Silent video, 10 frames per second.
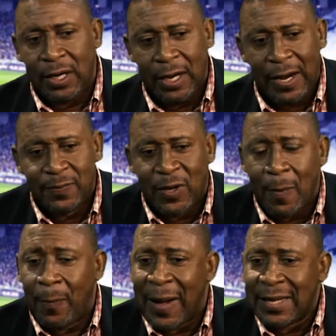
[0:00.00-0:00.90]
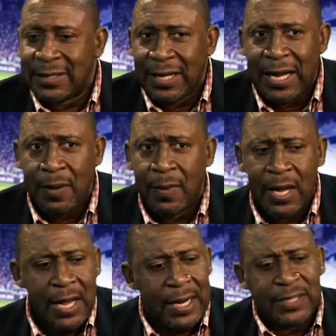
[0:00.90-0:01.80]
It has become a passing game.
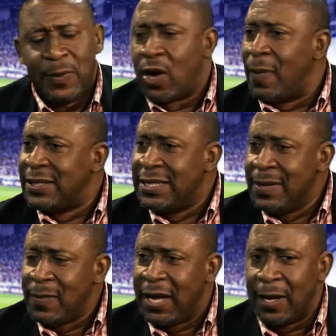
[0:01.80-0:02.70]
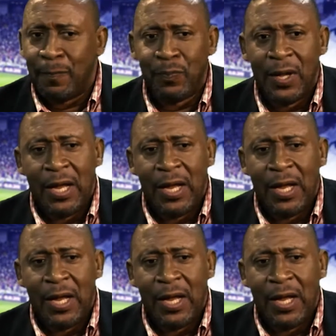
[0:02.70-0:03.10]
It has become a team game.